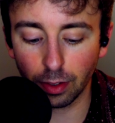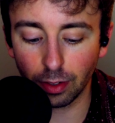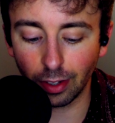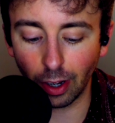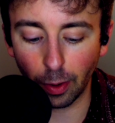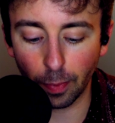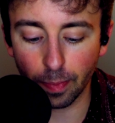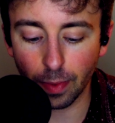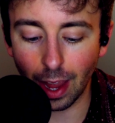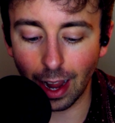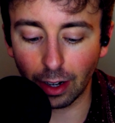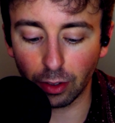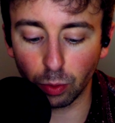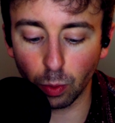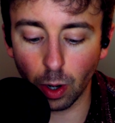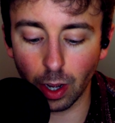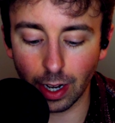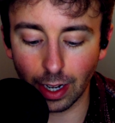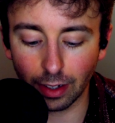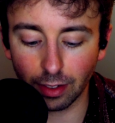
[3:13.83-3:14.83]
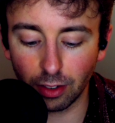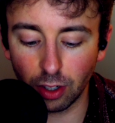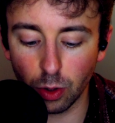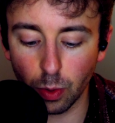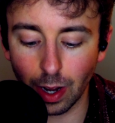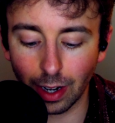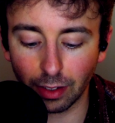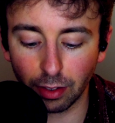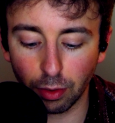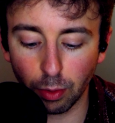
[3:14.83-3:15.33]
So x1,
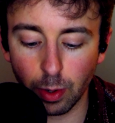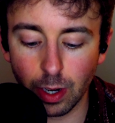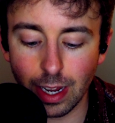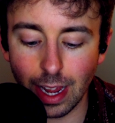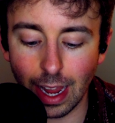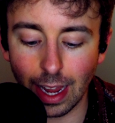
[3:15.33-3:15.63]
x2, x3,